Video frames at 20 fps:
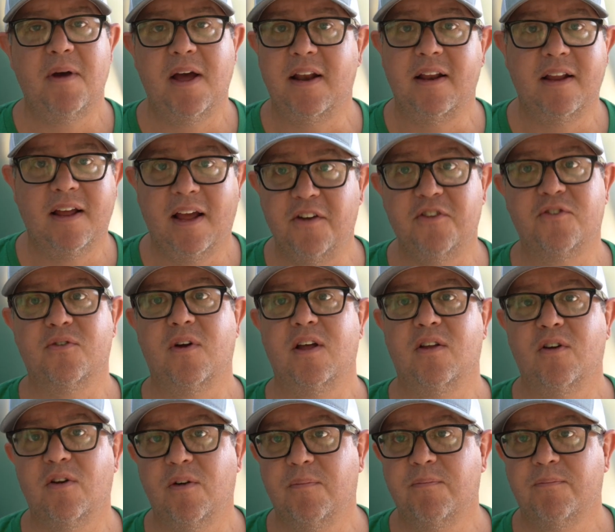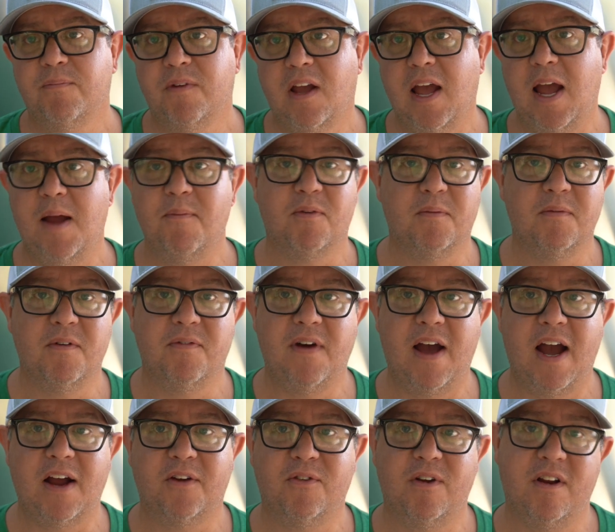and his trailer came from the
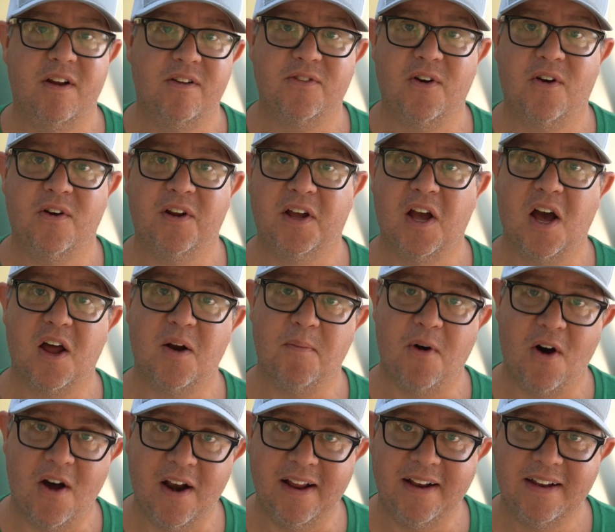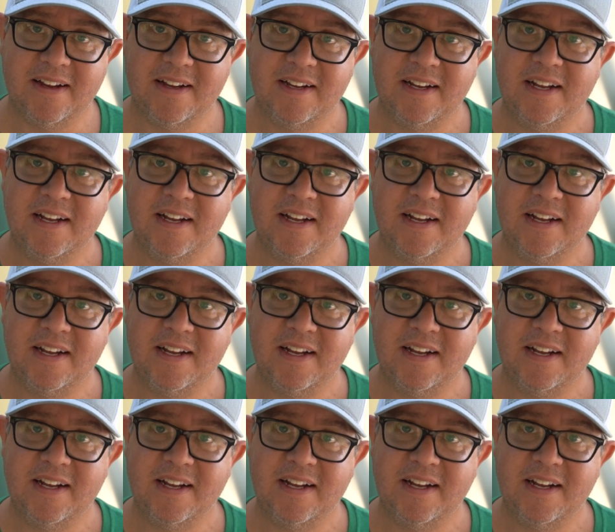factory and it's already got him on it.